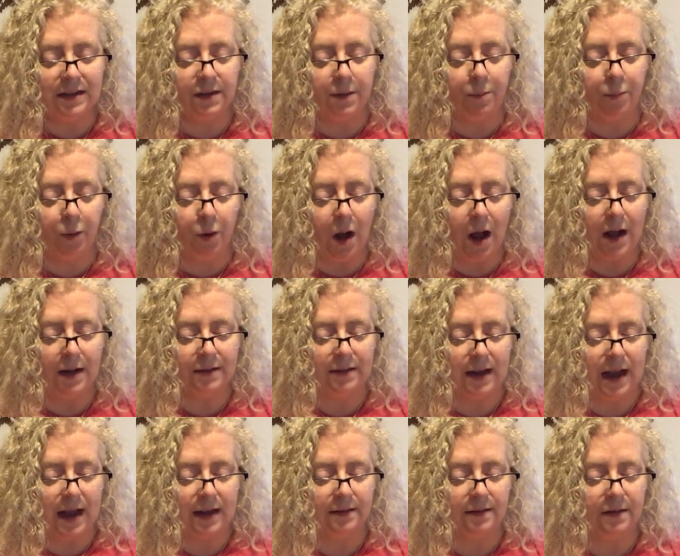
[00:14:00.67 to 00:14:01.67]

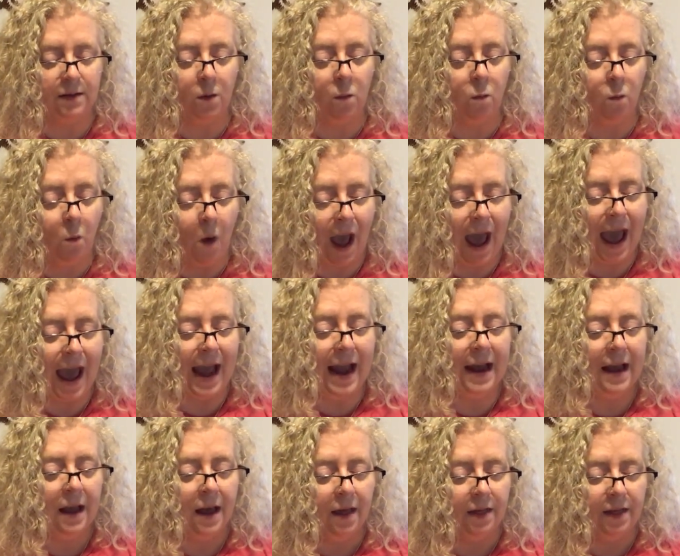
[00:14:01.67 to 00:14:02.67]
Evolution is the
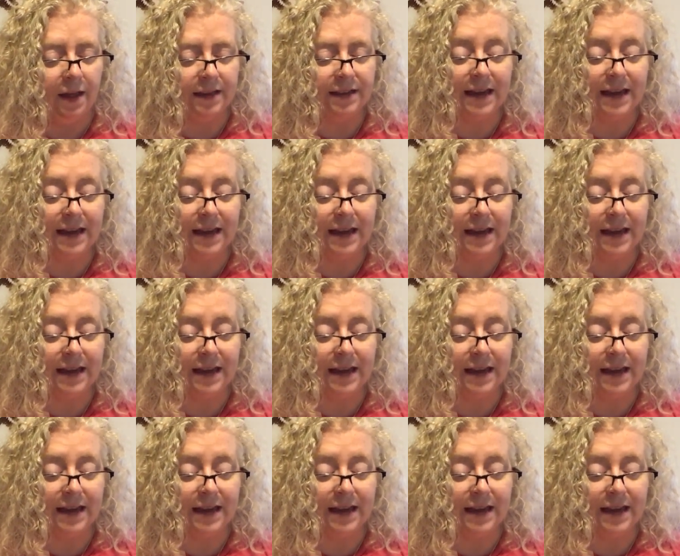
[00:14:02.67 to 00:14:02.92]
process, the